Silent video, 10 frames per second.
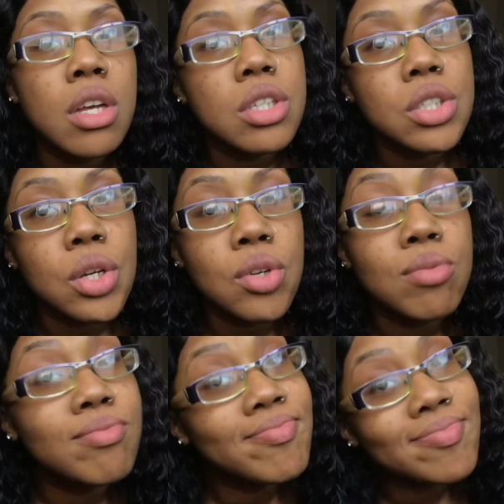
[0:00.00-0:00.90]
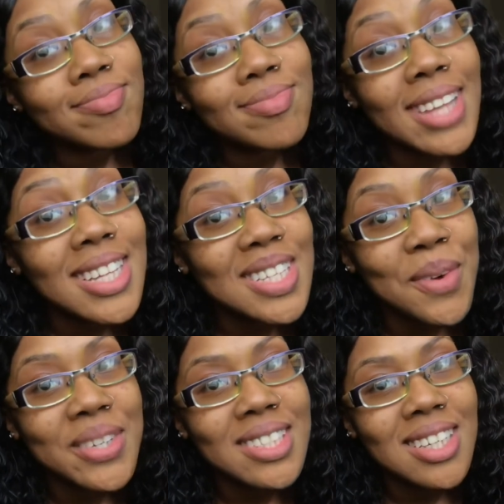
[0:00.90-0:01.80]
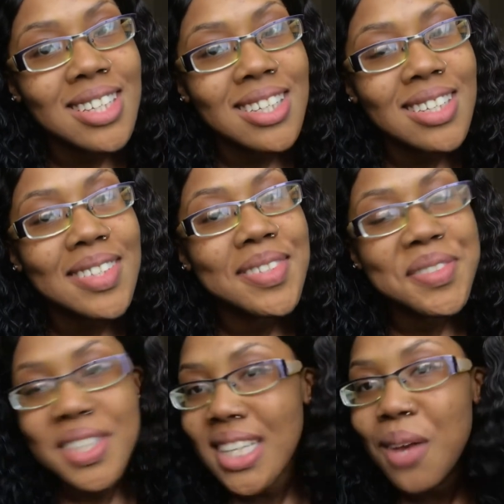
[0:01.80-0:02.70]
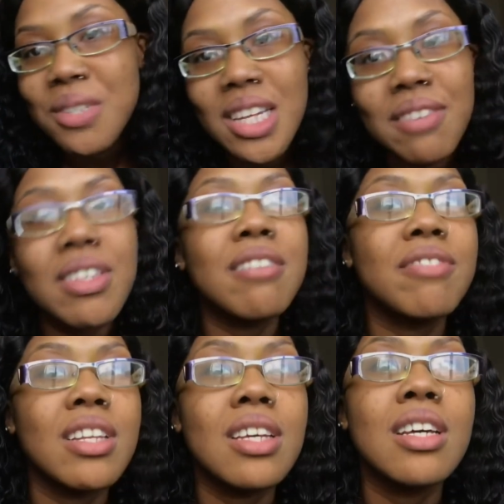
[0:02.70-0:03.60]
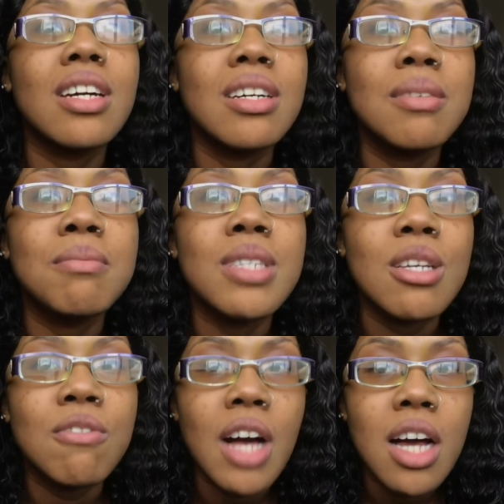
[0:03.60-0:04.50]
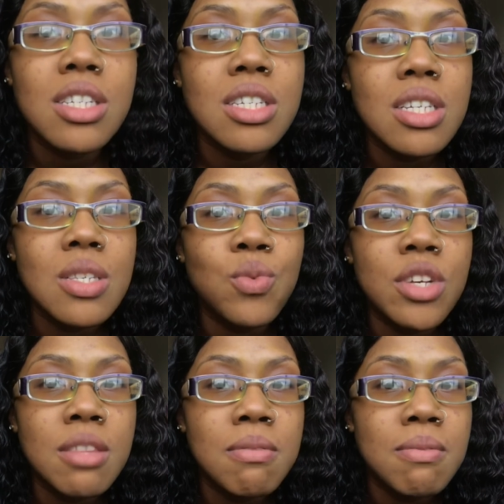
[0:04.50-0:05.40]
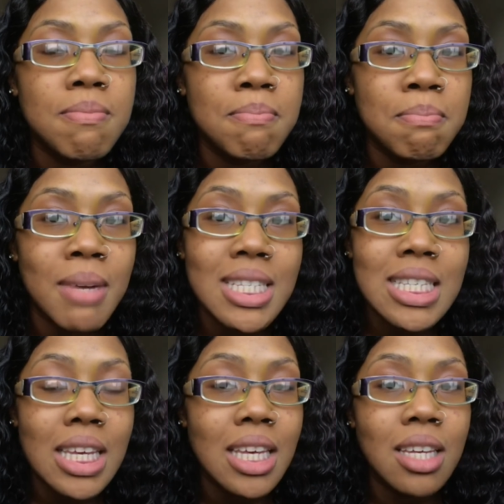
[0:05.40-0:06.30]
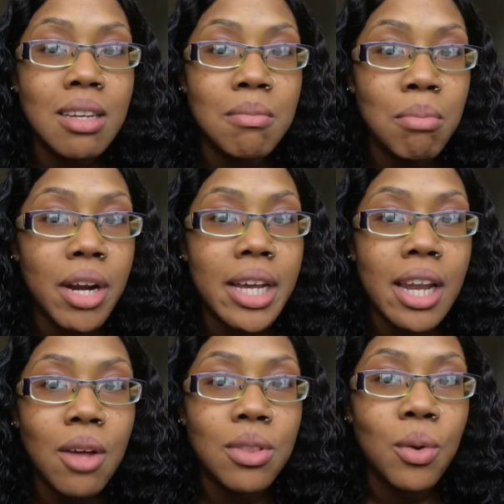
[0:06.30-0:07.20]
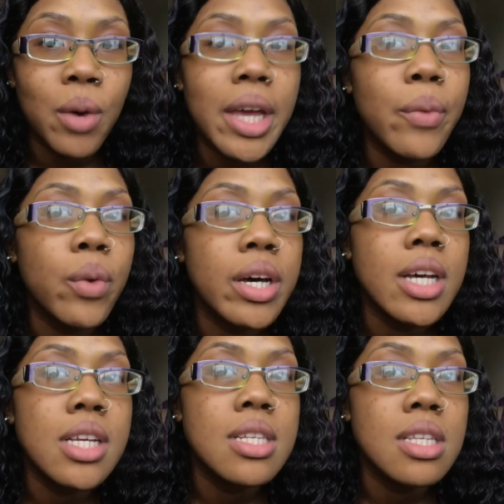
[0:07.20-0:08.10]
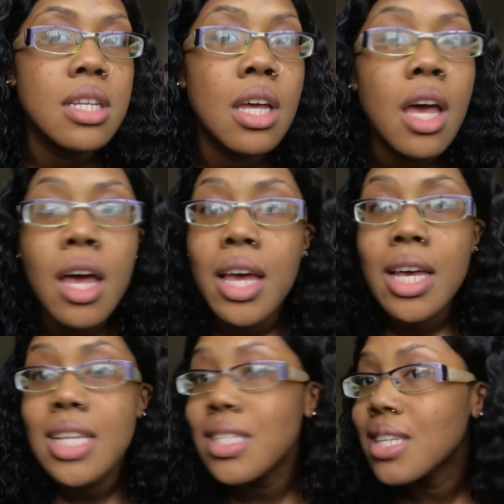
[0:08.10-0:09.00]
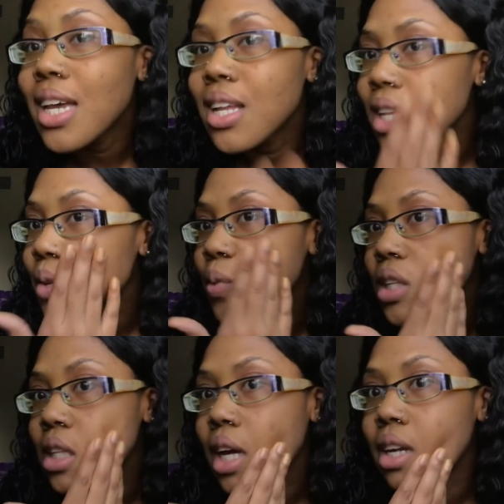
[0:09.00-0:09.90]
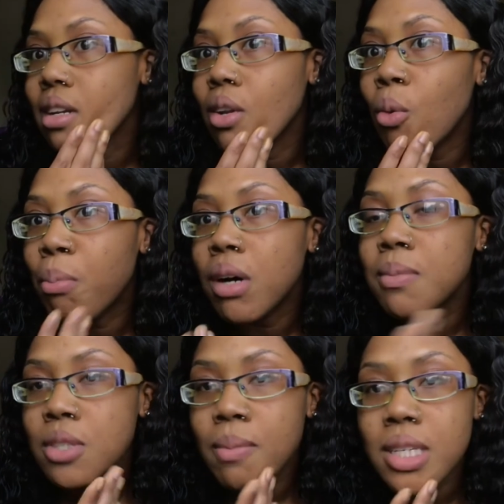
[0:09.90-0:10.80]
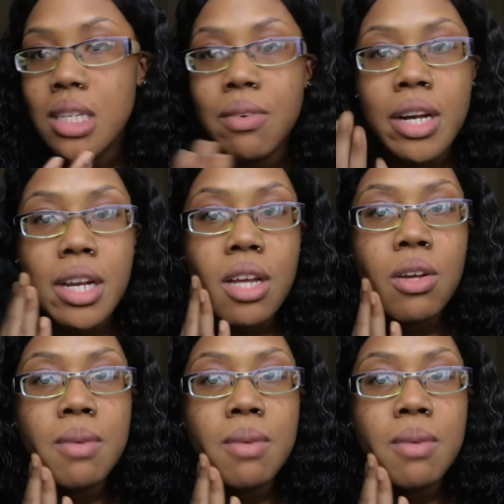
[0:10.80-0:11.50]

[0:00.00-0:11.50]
So that's always good, because I was definitely feeling self-conscious with my skin breaking out the way it was. And it's technically really like no bumps on my skin right now.